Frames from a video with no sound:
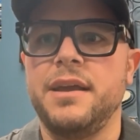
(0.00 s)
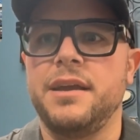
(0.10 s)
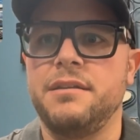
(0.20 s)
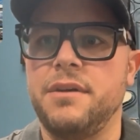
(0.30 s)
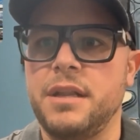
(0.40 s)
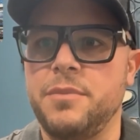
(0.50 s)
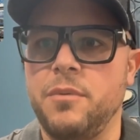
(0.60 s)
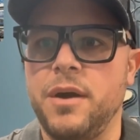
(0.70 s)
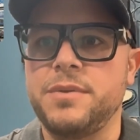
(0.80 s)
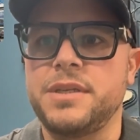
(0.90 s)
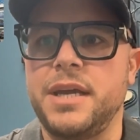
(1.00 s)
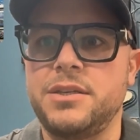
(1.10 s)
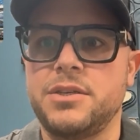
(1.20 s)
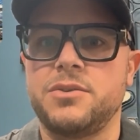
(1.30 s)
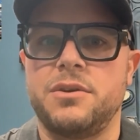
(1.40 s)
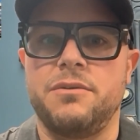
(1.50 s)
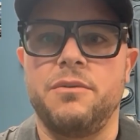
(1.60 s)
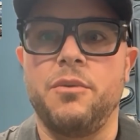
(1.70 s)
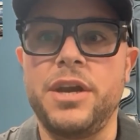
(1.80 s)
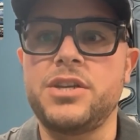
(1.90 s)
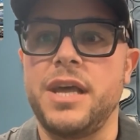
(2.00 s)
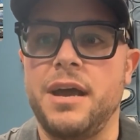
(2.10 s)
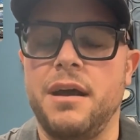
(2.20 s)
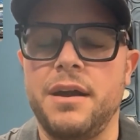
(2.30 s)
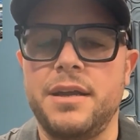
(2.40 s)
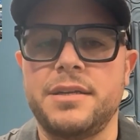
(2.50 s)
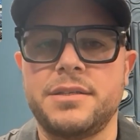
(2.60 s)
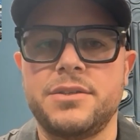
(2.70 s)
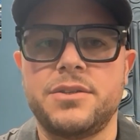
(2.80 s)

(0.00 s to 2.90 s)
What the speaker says: and develop a website to sort of reach that audience?